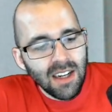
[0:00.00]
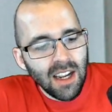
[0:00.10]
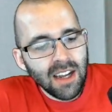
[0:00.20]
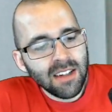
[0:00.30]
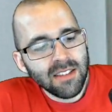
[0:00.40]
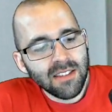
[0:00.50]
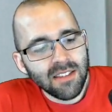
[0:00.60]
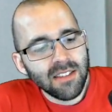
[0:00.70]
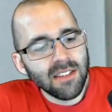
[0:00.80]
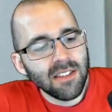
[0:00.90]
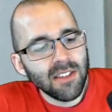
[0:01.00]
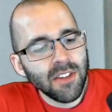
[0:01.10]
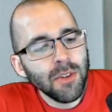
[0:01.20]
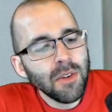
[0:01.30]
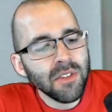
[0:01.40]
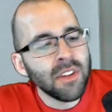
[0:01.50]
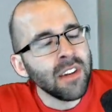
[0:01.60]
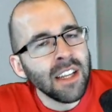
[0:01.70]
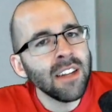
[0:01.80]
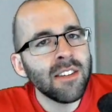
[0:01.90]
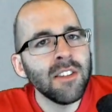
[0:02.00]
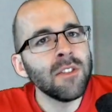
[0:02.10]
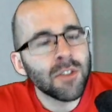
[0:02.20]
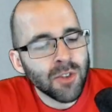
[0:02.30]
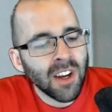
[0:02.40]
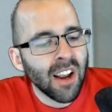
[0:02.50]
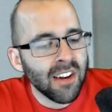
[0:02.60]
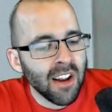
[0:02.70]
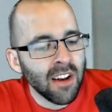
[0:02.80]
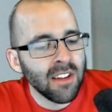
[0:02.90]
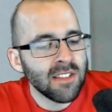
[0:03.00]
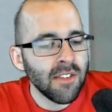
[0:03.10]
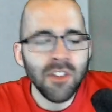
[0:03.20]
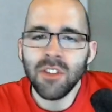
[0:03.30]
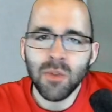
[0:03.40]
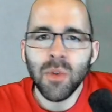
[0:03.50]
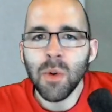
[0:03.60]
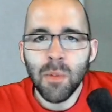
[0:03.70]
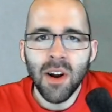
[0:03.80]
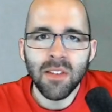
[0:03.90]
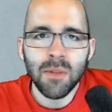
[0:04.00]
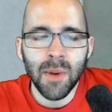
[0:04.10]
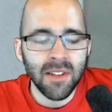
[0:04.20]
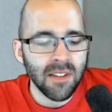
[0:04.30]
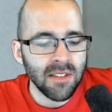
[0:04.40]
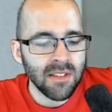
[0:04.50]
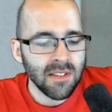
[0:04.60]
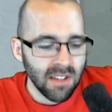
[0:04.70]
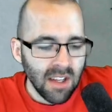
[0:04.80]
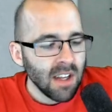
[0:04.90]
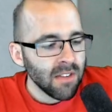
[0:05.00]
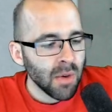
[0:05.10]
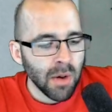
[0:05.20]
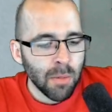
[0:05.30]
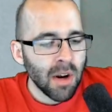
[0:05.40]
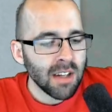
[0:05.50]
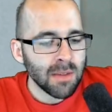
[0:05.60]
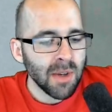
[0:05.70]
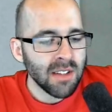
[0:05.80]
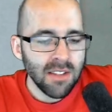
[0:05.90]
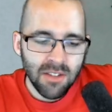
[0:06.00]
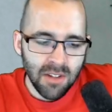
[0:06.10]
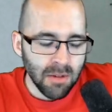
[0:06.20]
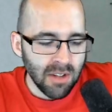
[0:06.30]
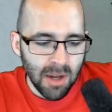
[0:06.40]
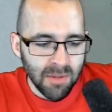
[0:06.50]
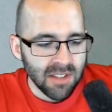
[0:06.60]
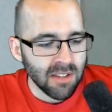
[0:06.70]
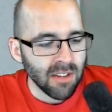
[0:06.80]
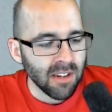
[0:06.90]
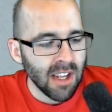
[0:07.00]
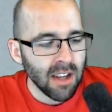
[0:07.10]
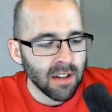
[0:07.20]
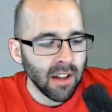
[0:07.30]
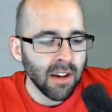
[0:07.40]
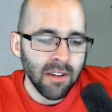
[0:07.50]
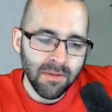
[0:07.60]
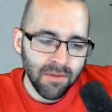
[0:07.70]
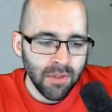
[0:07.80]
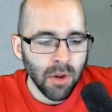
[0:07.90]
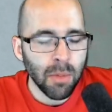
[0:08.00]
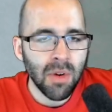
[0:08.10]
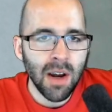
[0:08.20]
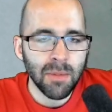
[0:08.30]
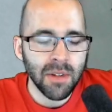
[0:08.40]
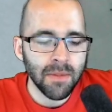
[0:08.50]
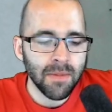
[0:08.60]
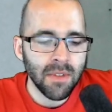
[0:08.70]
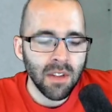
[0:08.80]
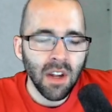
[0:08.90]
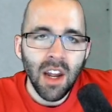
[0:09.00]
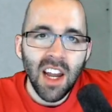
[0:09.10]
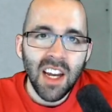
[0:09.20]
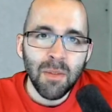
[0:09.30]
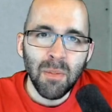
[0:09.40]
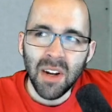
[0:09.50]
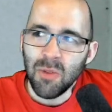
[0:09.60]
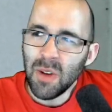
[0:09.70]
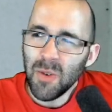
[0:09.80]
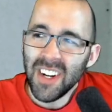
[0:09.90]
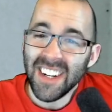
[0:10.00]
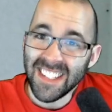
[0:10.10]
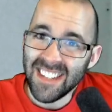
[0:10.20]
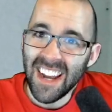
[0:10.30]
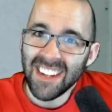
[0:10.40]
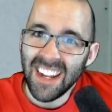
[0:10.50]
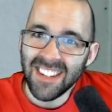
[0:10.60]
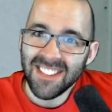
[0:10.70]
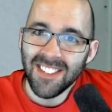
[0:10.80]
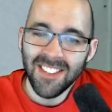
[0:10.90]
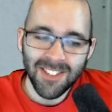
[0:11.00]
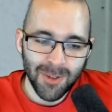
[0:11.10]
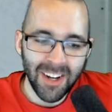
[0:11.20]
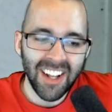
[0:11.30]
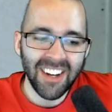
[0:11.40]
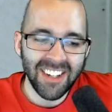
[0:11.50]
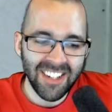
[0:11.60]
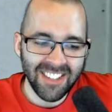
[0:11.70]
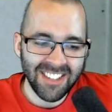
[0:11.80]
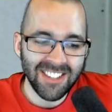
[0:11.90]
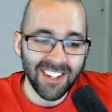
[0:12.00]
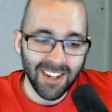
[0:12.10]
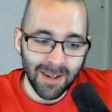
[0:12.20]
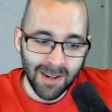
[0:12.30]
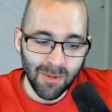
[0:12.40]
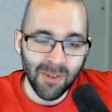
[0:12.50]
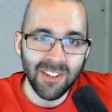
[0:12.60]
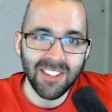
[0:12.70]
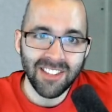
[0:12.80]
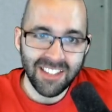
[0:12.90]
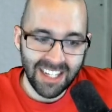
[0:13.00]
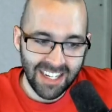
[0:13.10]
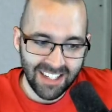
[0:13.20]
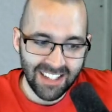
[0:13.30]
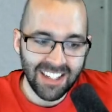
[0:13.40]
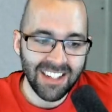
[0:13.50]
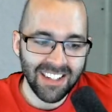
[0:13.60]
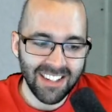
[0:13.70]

And you don't need to use trig identities if you just want to approximate this. If you want to approximate this, you could type this in your calculator, no problem. But if we want an exact answer, trig identities are going to come real in handy.